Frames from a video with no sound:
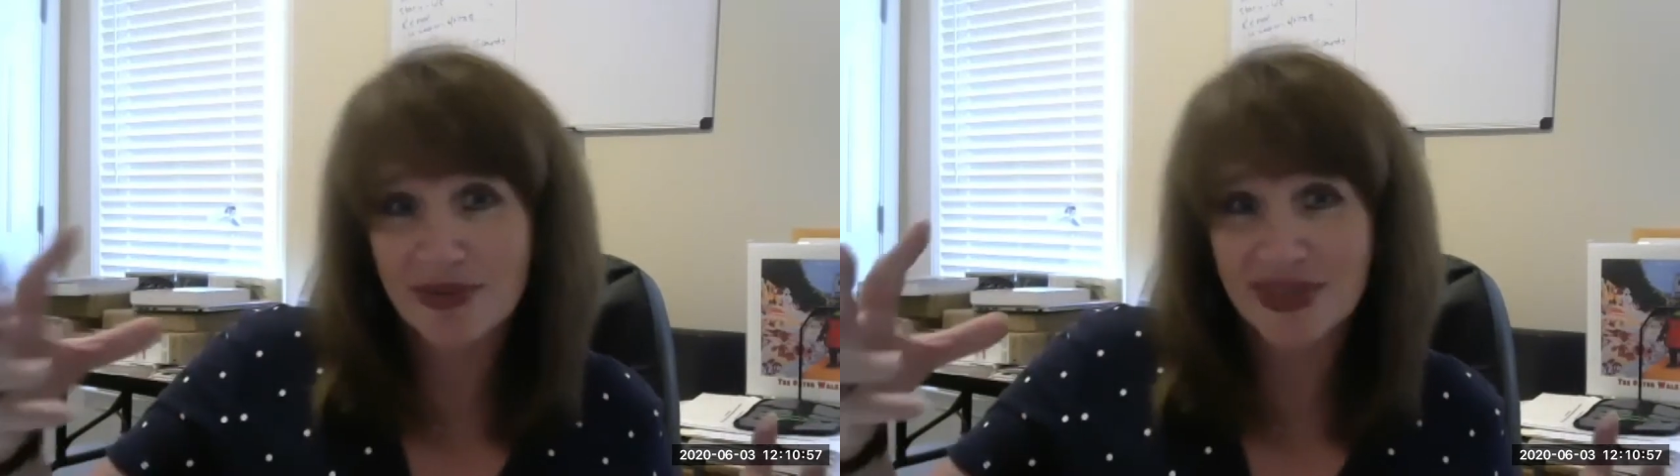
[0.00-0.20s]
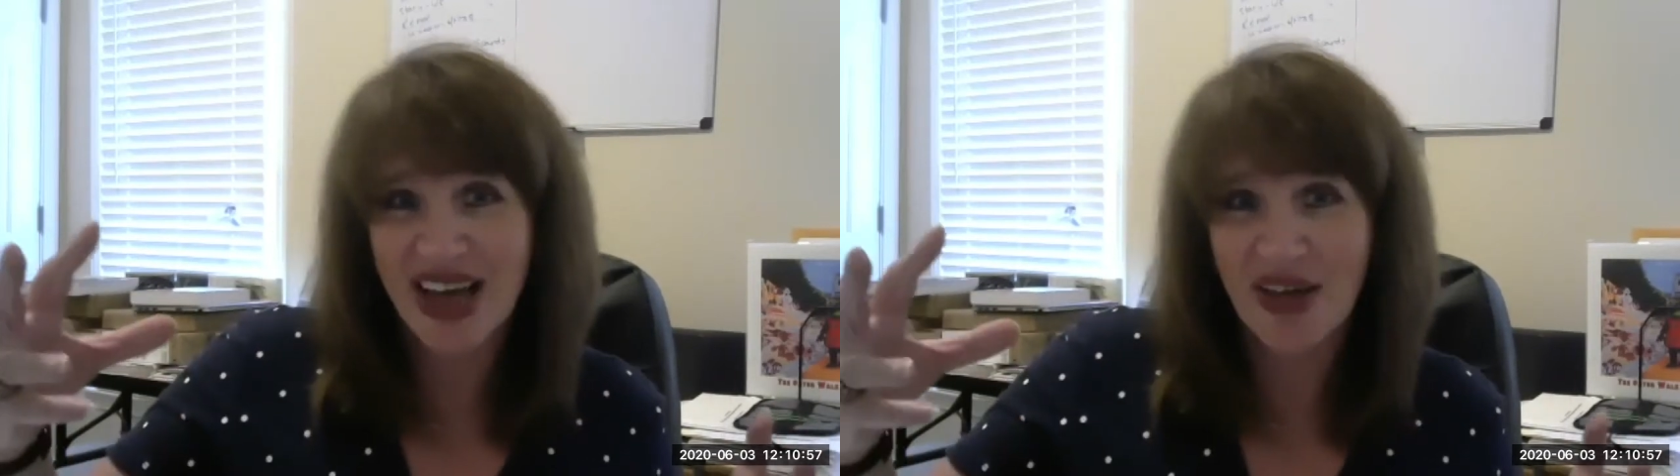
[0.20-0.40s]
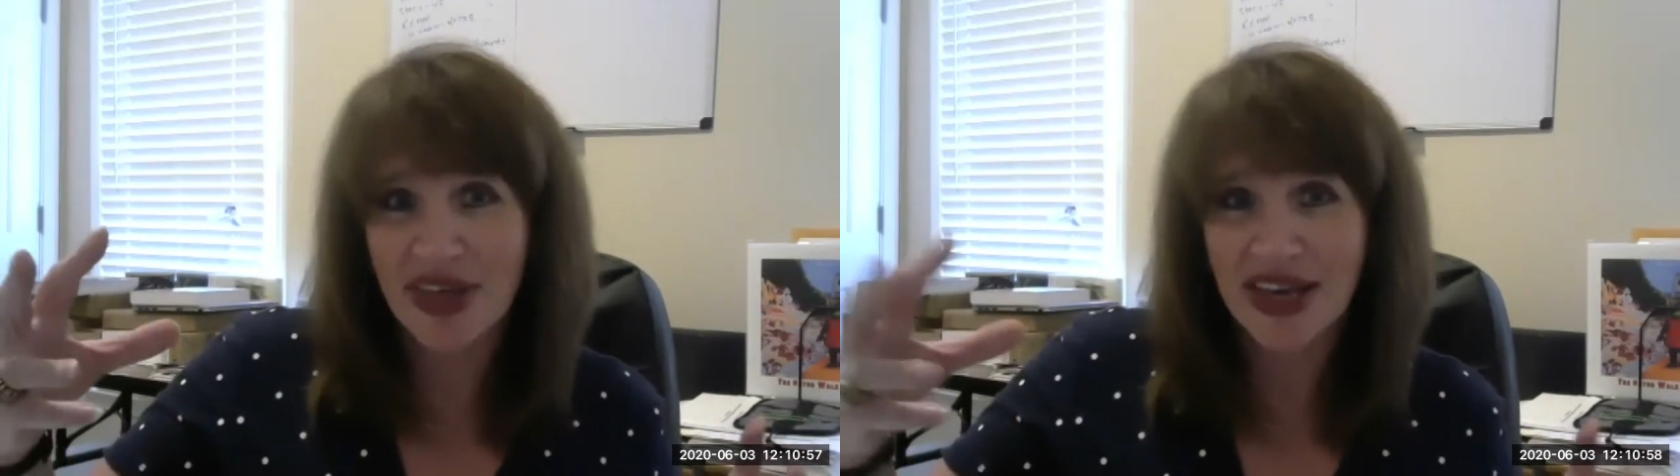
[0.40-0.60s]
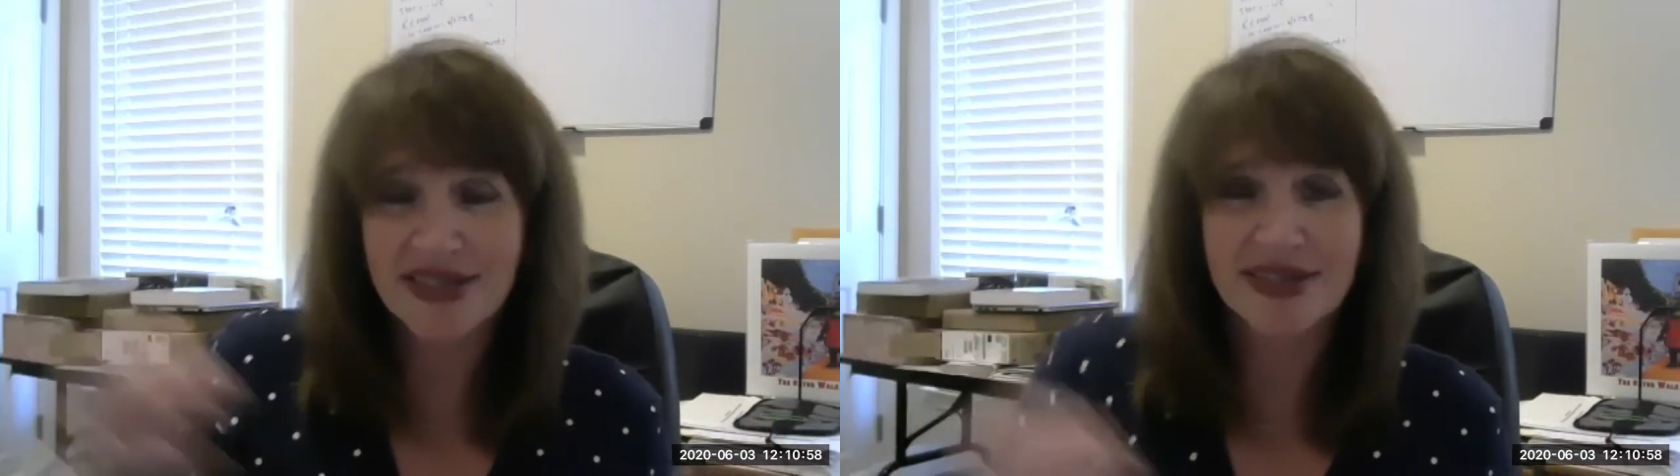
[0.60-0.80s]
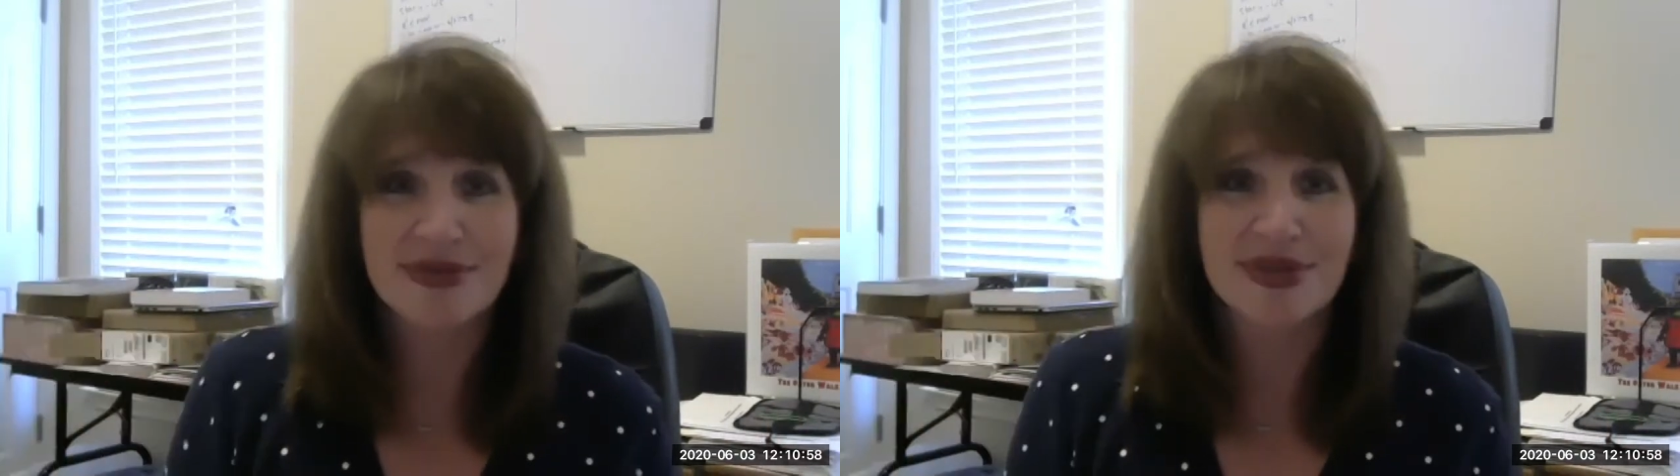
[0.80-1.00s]

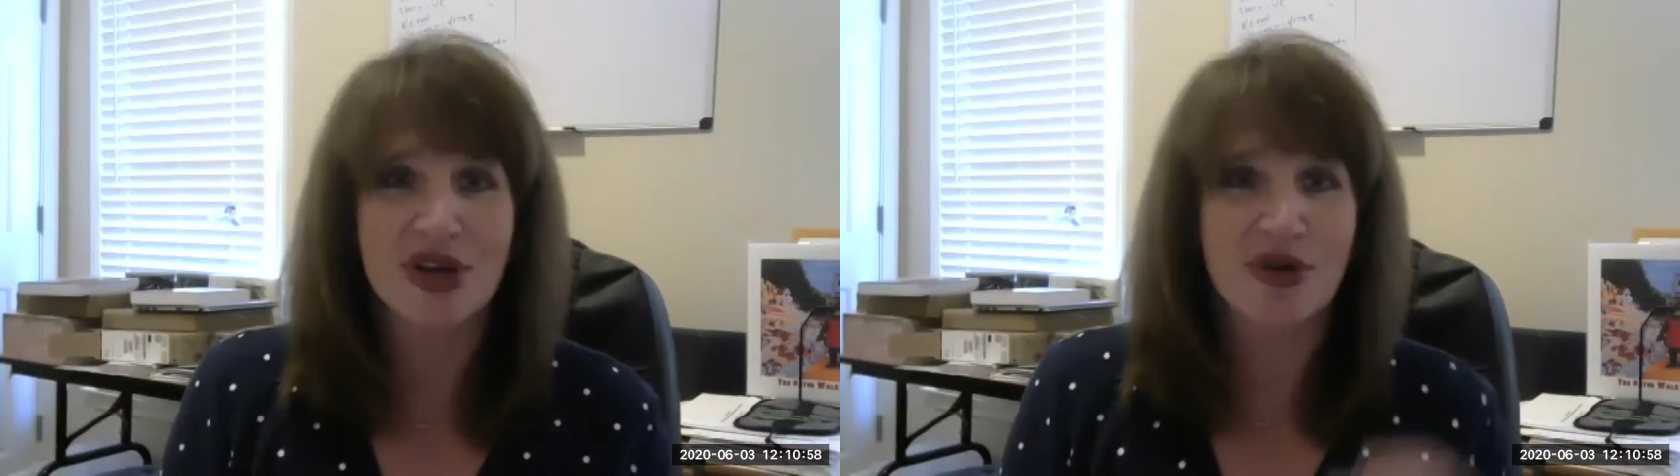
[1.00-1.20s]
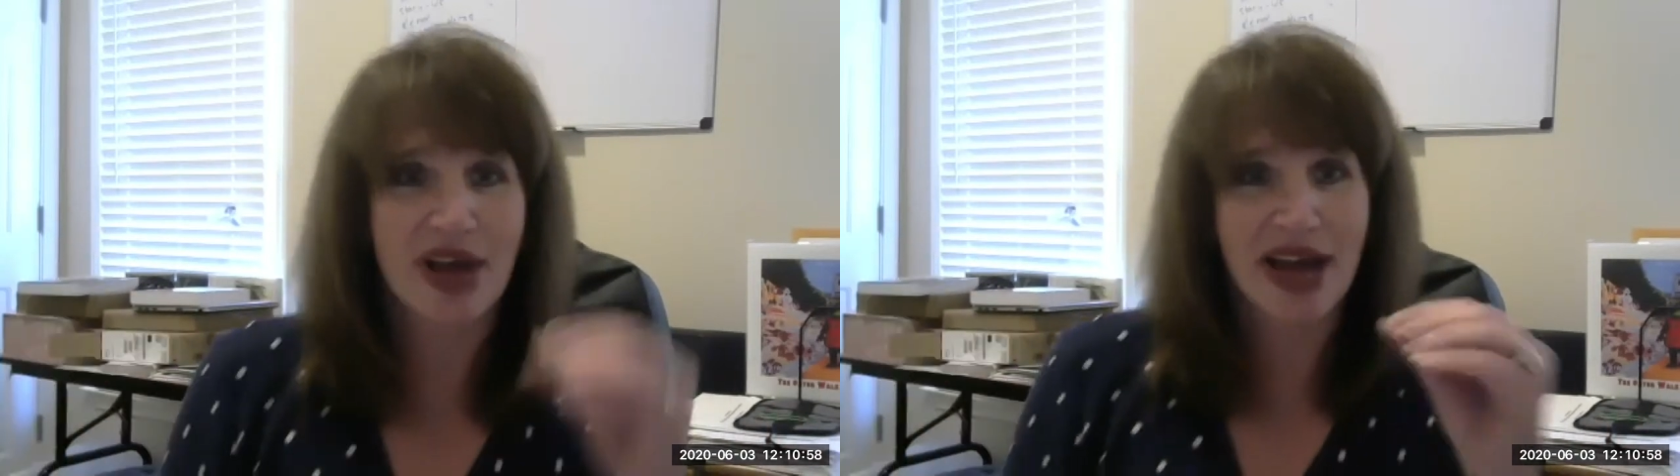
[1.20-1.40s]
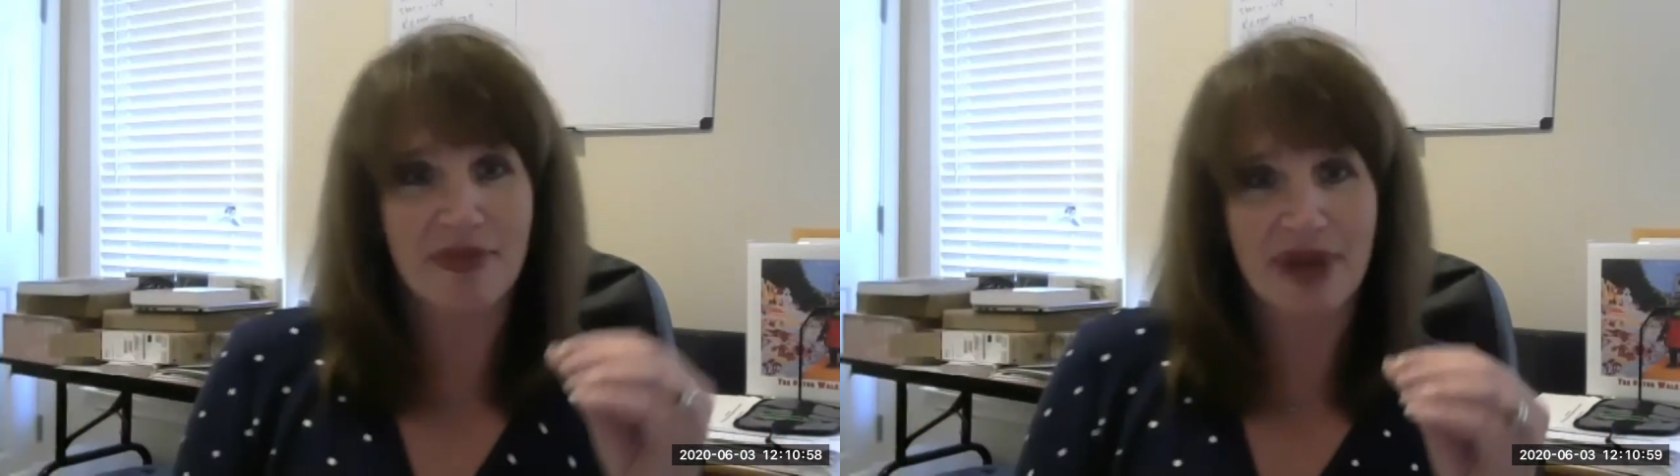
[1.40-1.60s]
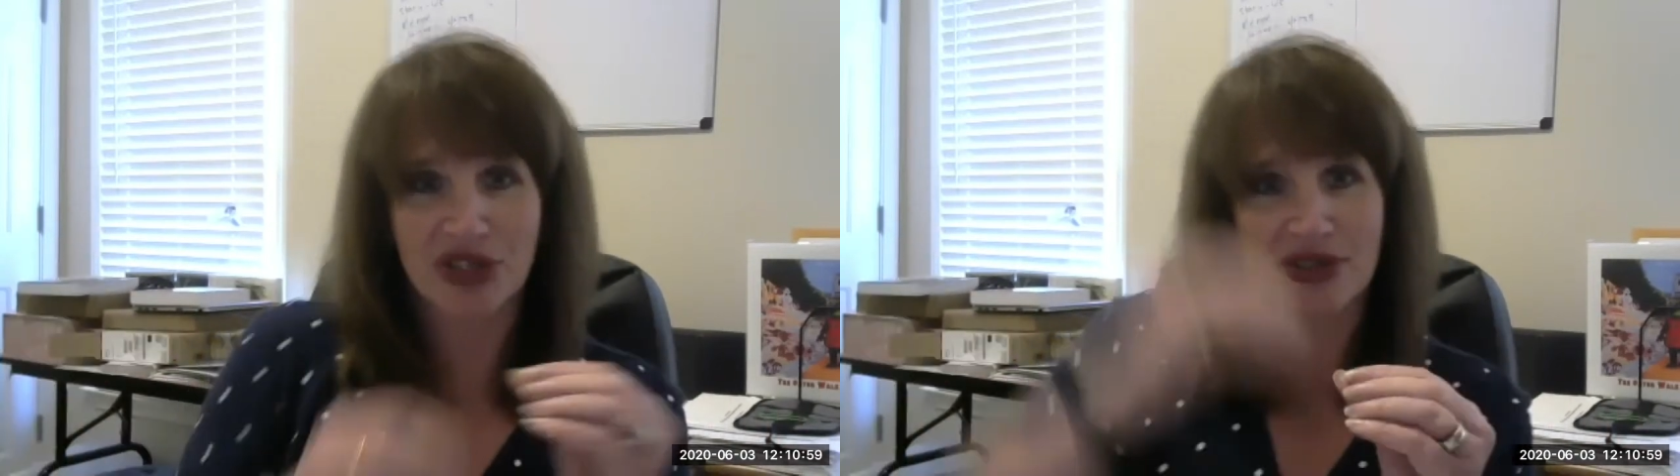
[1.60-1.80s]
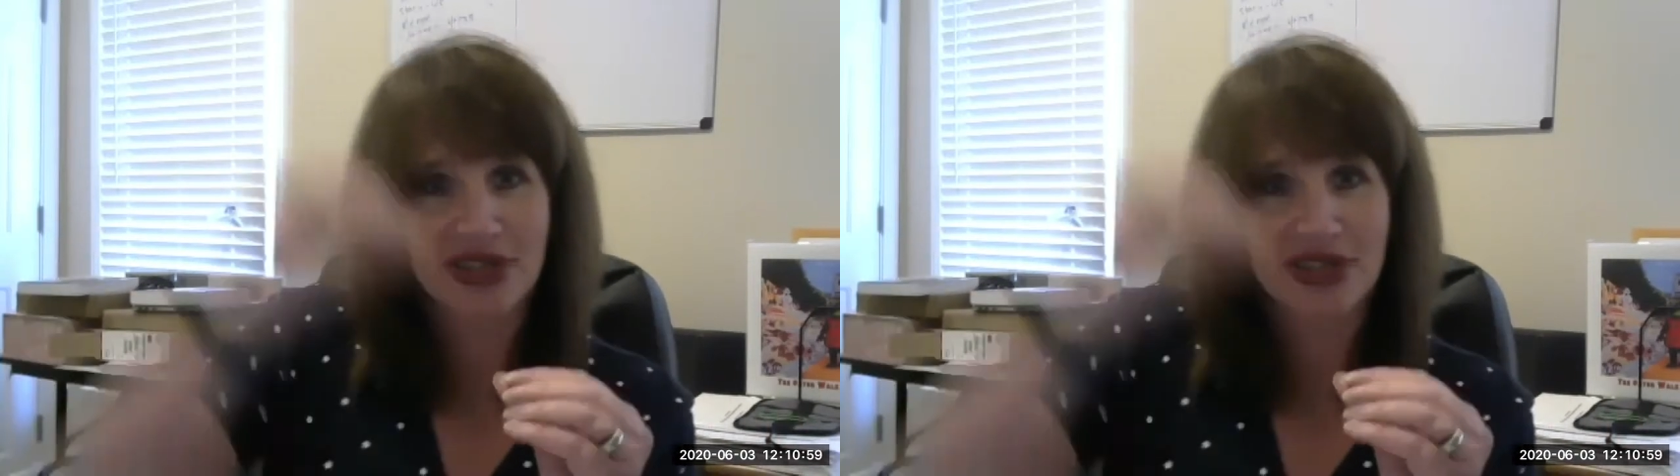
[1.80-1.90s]
Southeast. So kind of picture